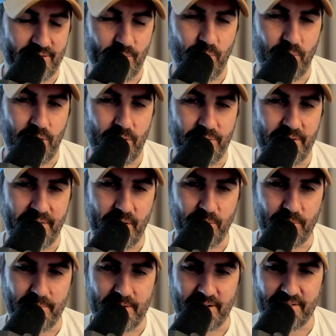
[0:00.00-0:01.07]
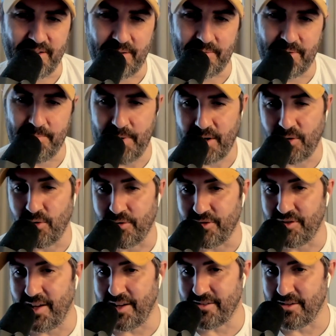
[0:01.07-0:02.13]
the world that they would be accepting Bitcoin
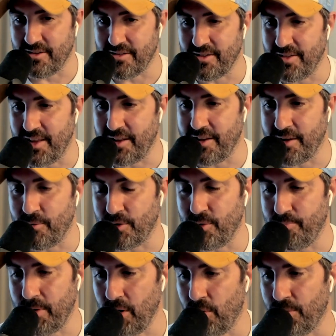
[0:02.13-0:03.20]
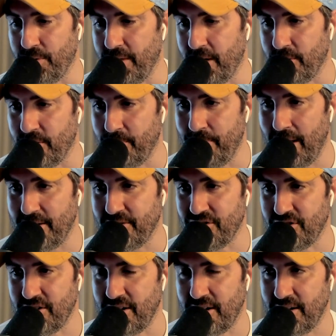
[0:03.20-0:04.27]
for Teslas and then they would be holding that on the balance
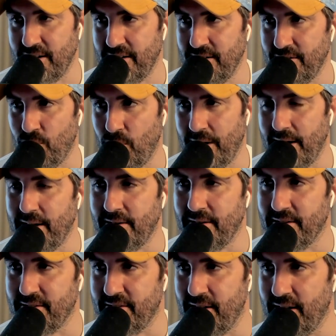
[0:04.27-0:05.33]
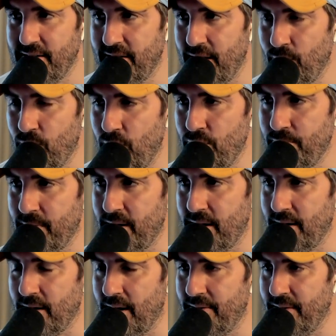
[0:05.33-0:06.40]
sheet. He did a 180 and said they won't
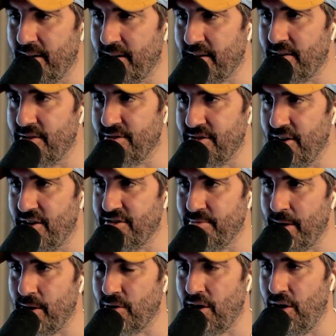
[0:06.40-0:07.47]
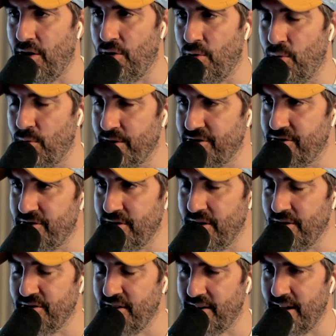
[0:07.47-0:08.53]
be, and their concerns about coal, which,
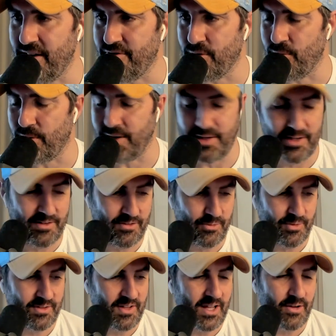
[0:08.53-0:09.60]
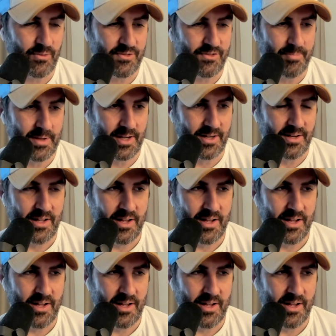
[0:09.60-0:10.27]
you know, sent everyone into a tailspin.